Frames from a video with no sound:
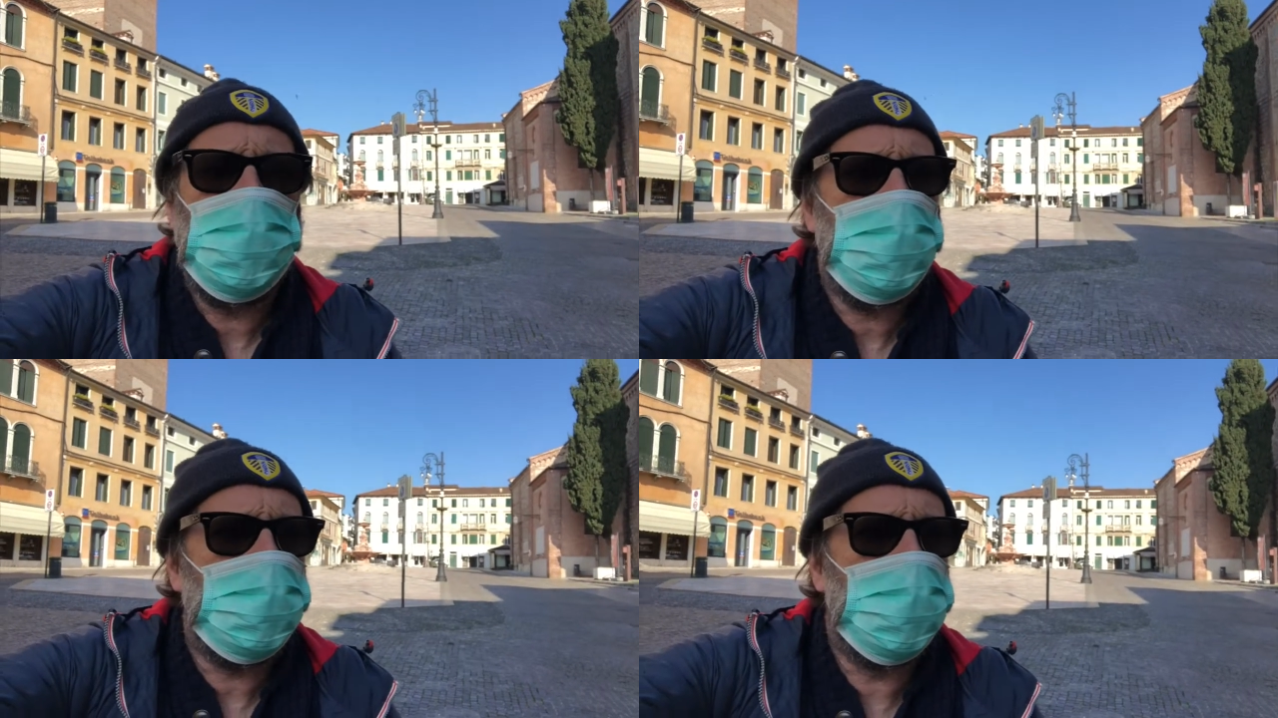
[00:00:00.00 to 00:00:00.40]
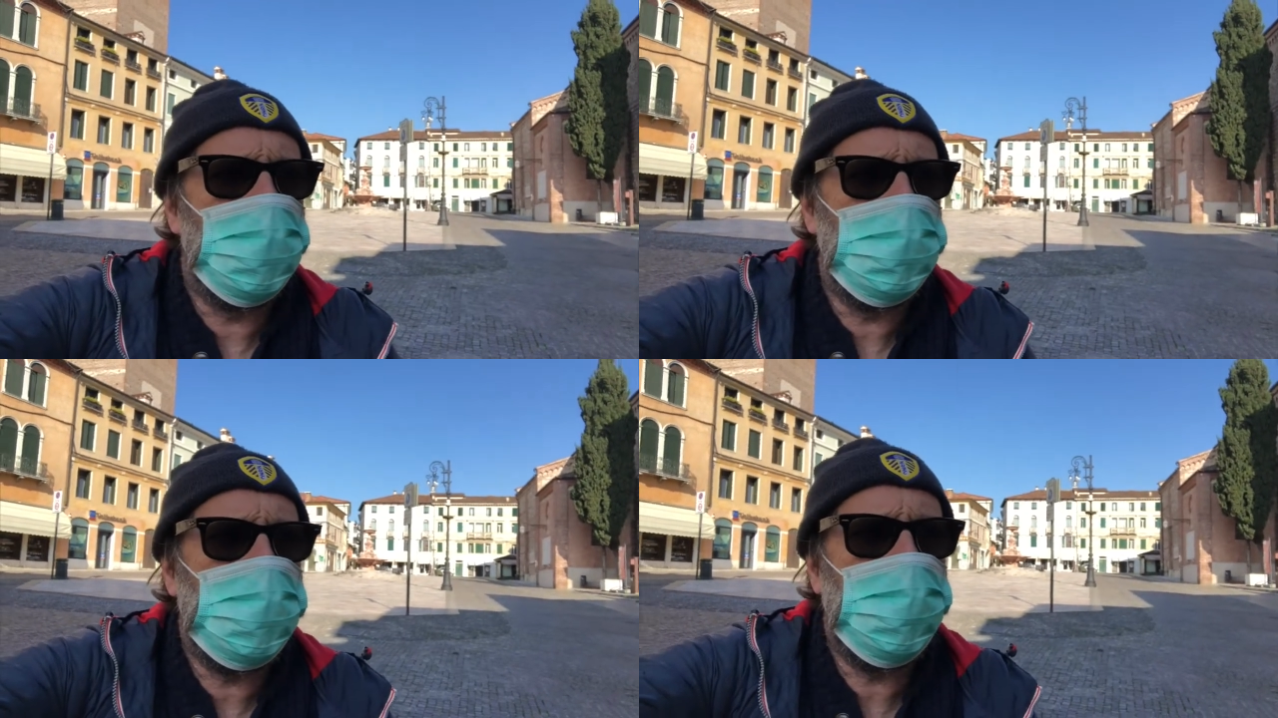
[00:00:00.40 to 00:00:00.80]
the
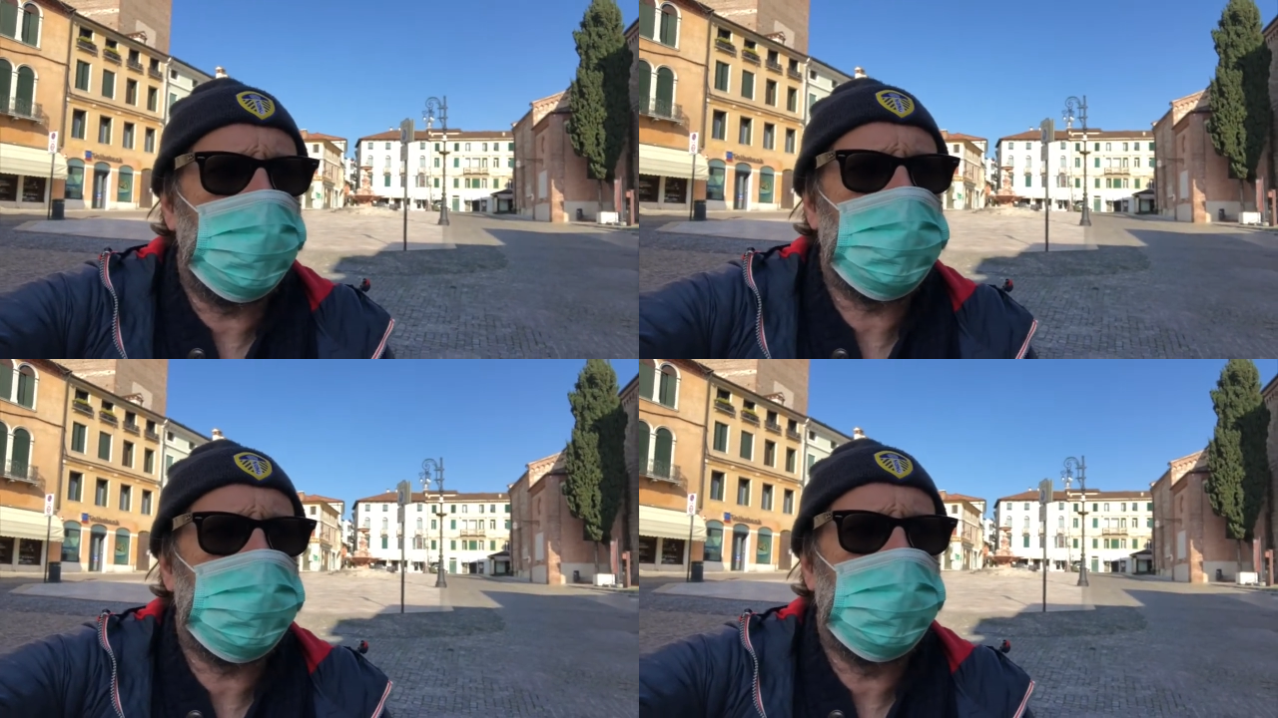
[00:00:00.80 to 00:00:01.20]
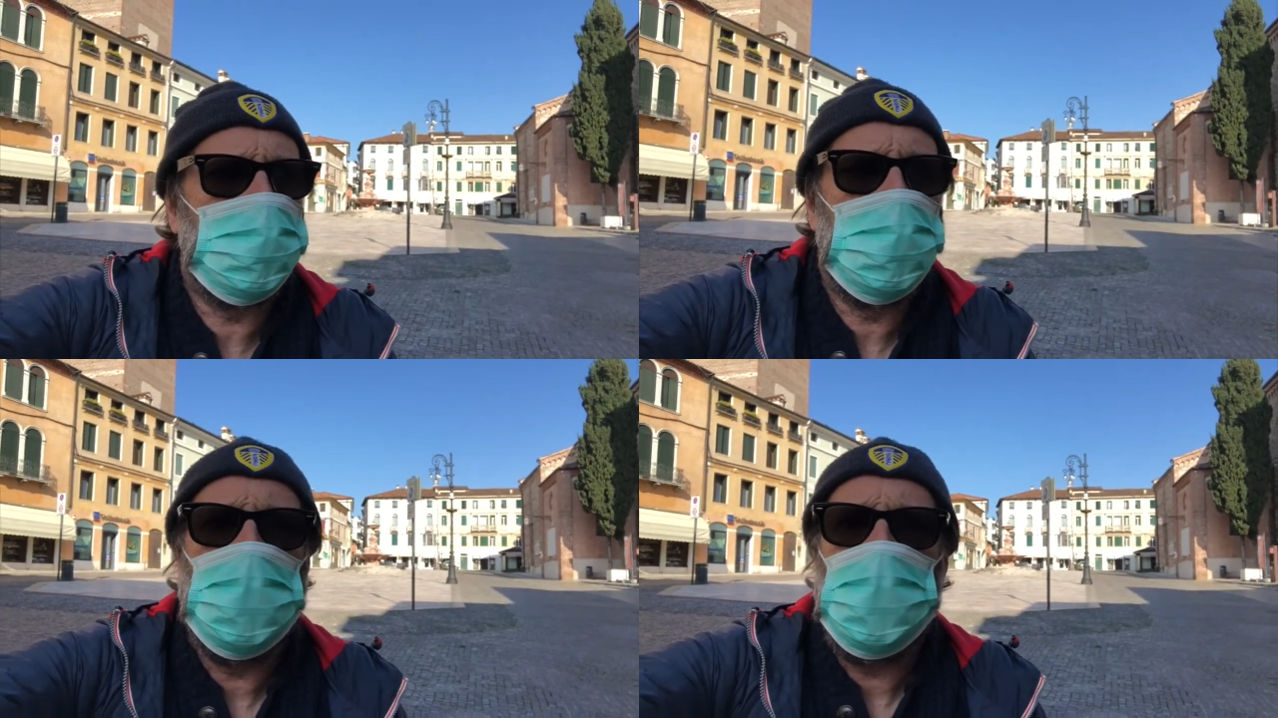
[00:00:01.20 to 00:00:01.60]
only person
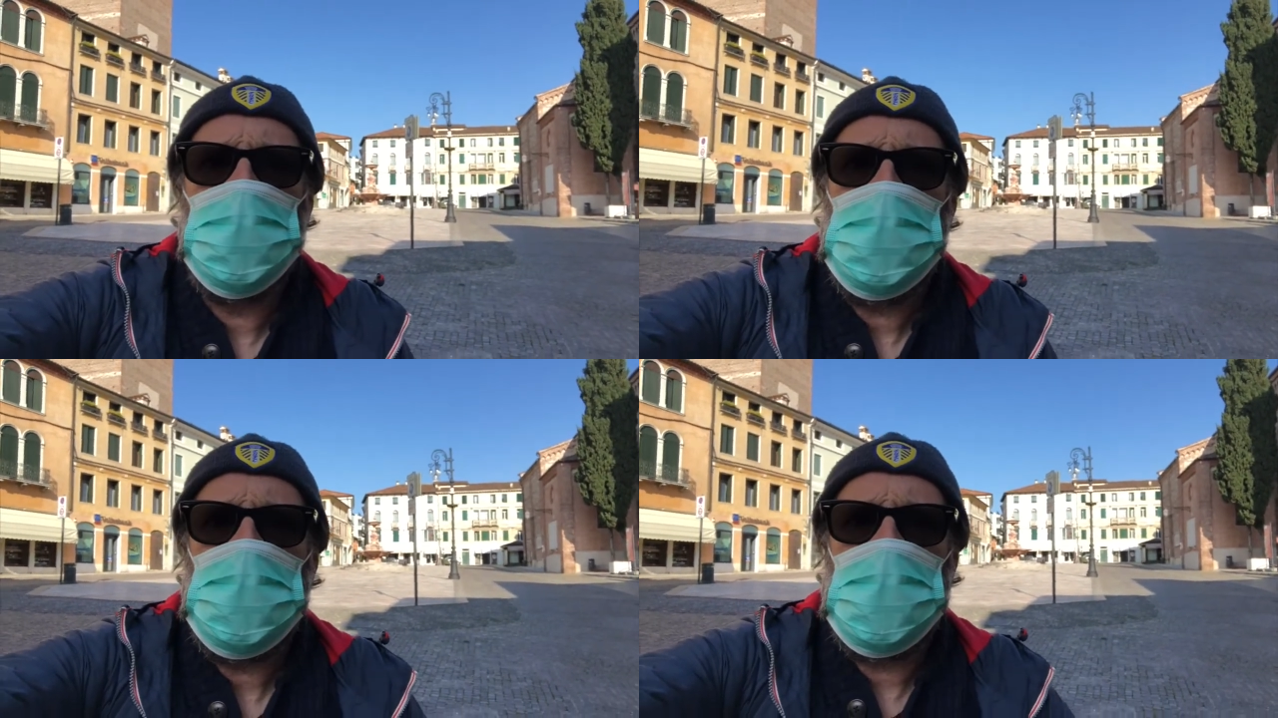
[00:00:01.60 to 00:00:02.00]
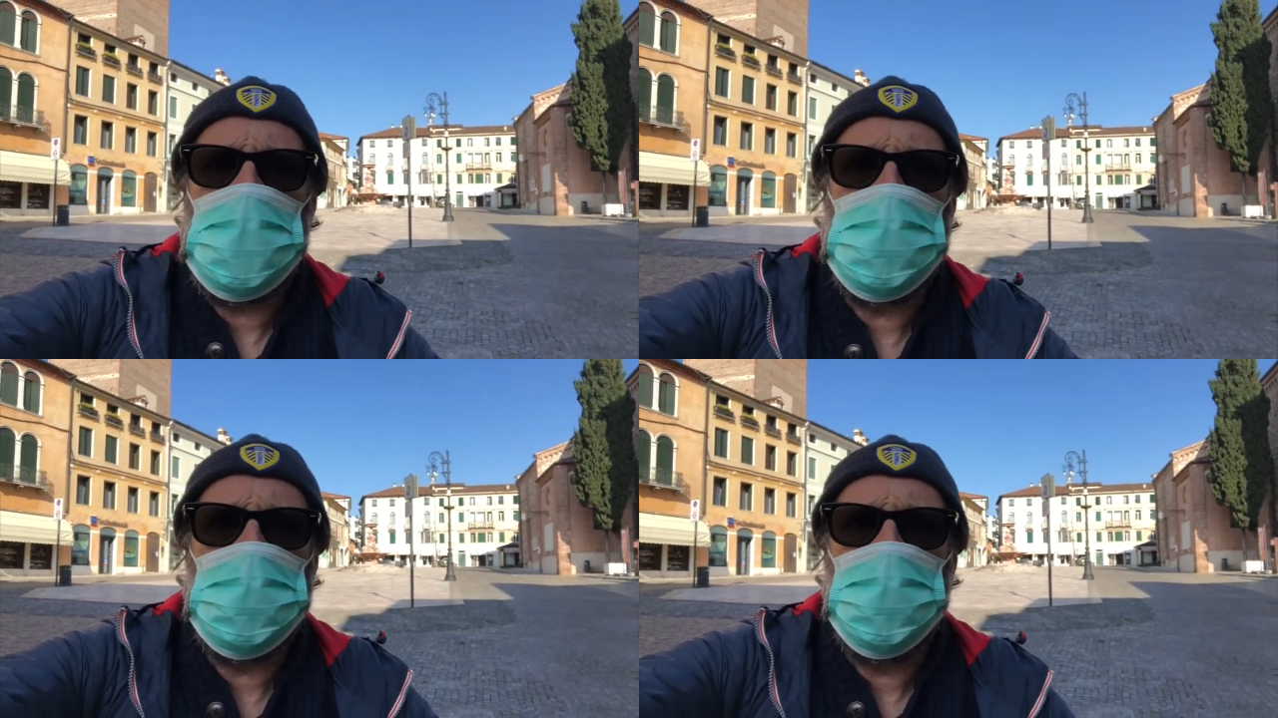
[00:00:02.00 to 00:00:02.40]

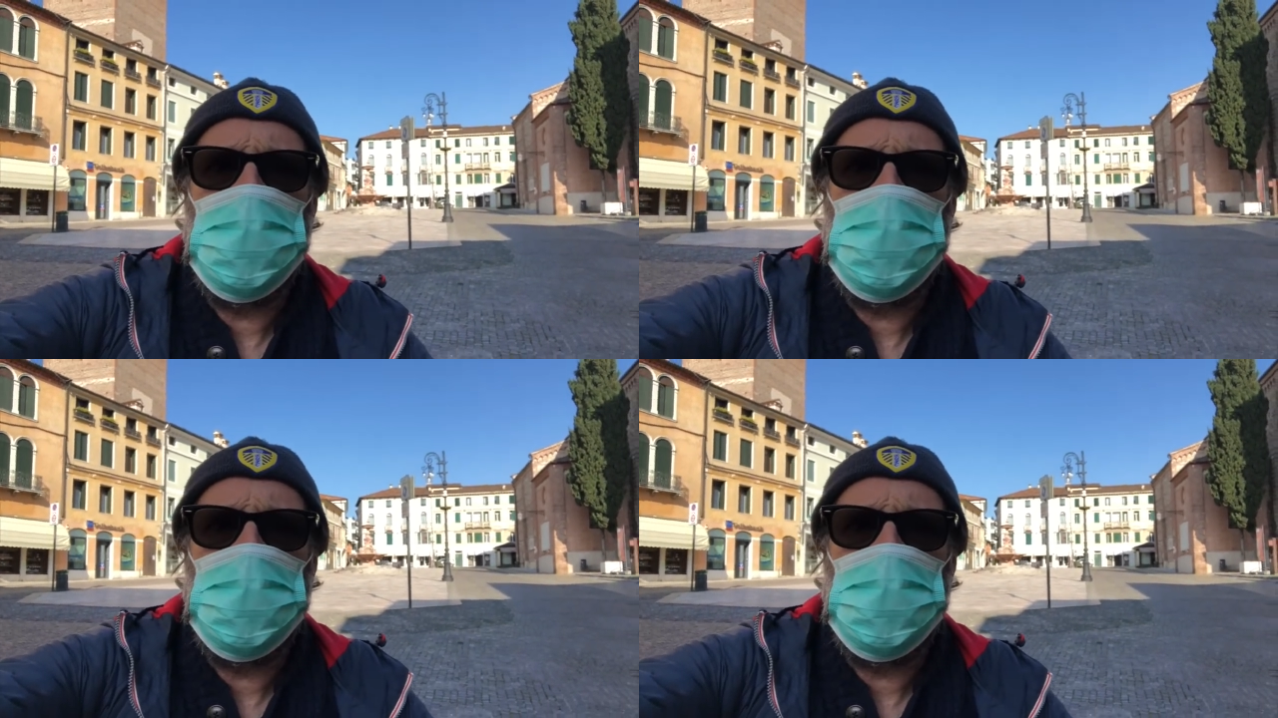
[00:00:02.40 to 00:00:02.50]
in